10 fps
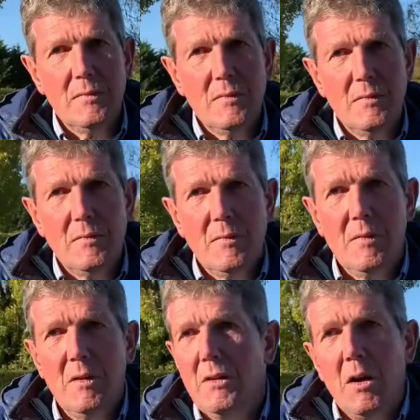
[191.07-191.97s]
you didn't even
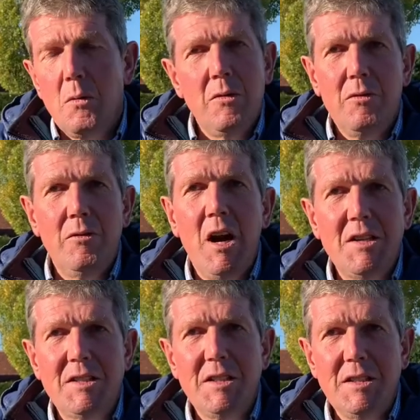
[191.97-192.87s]
set them no, up, did the riders
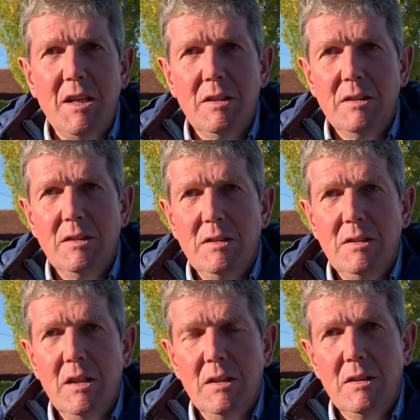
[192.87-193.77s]
did, yeah. Yeah, so yeah.
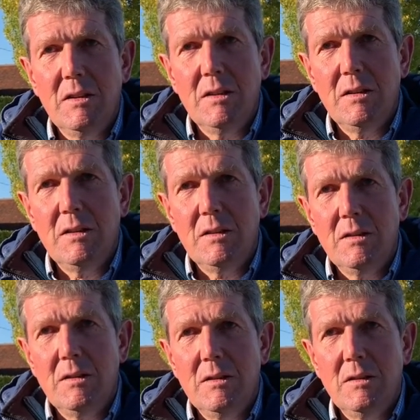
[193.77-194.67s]
what were you wanting the
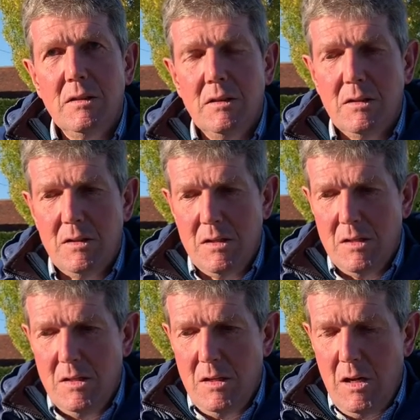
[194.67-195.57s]
riders to think about? Then?